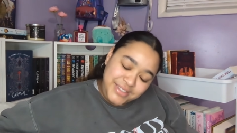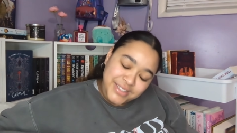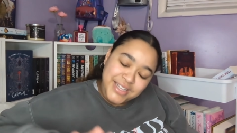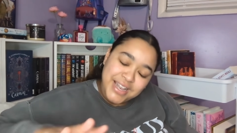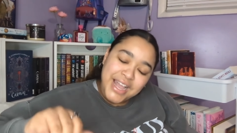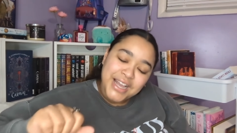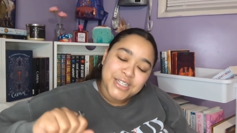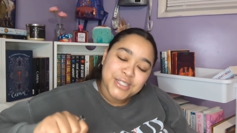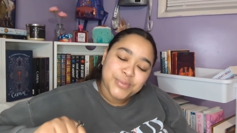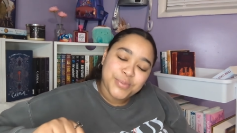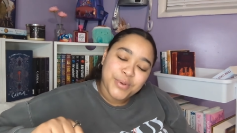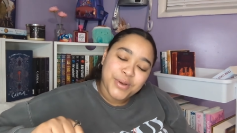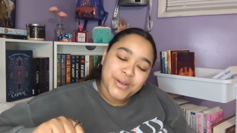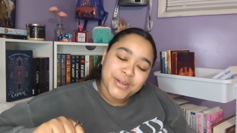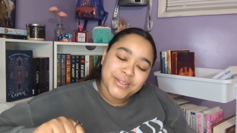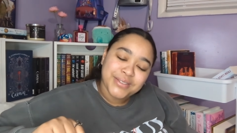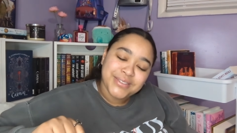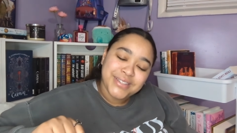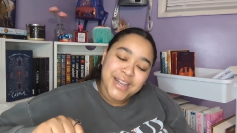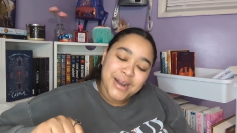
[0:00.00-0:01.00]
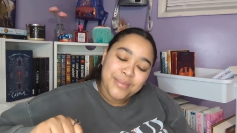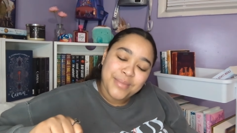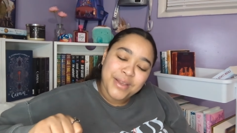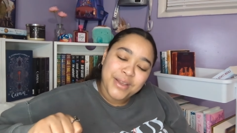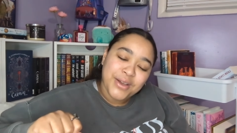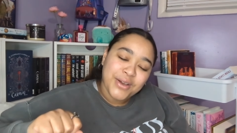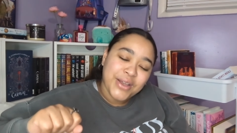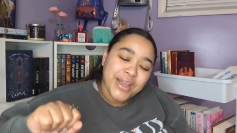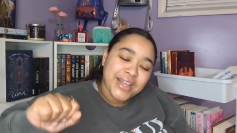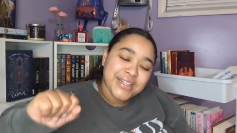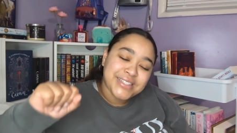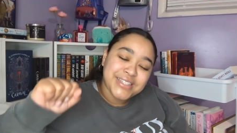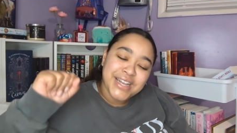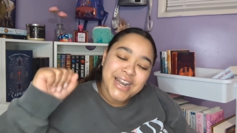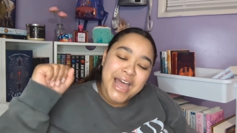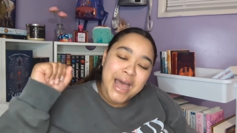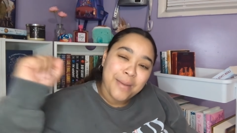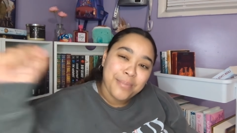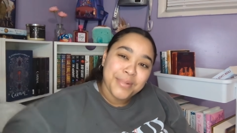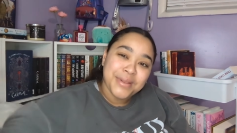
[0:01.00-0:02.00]
Next book, then I'm like, okay, it's gonna
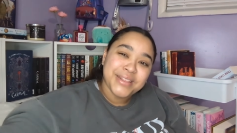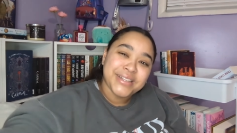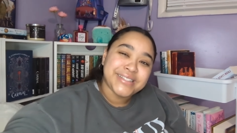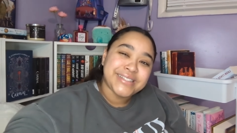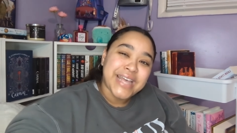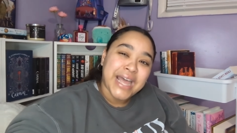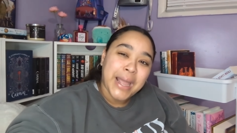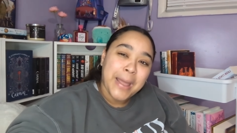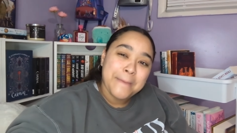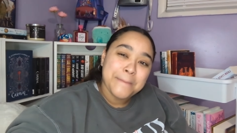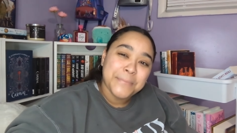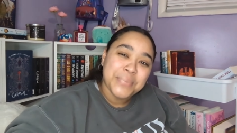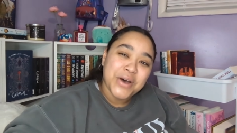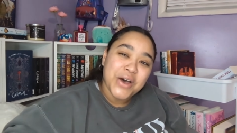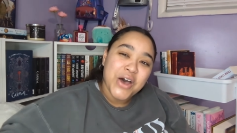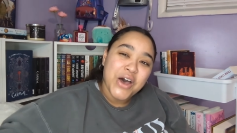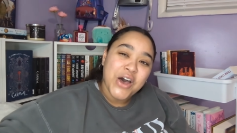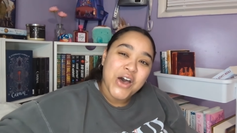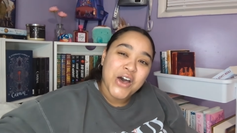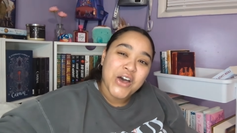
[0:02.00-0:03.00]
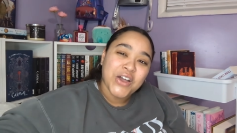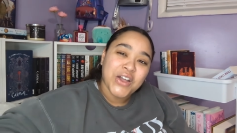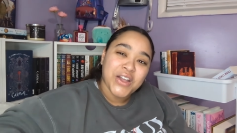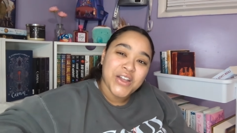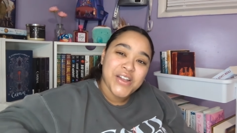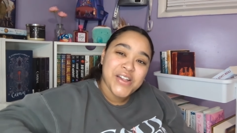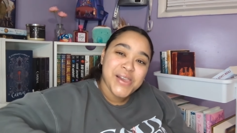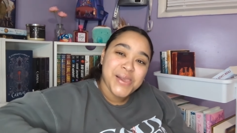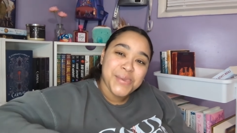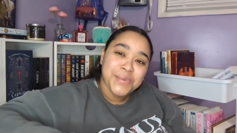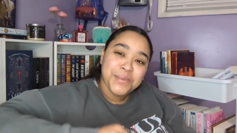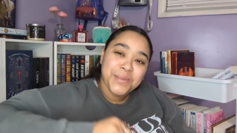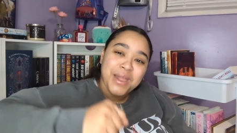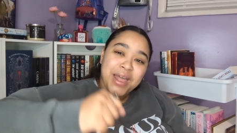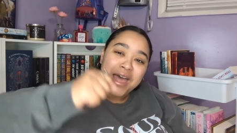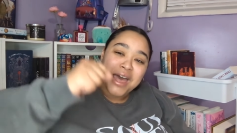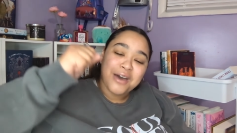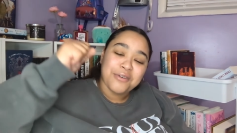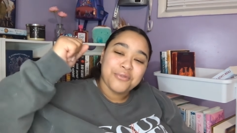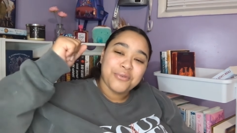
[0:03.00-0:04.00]
happen in the second book
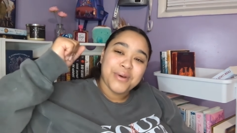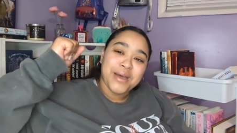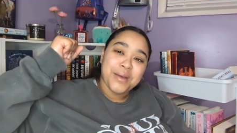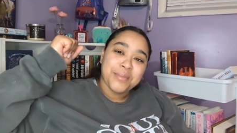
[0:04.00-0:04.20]
halfway.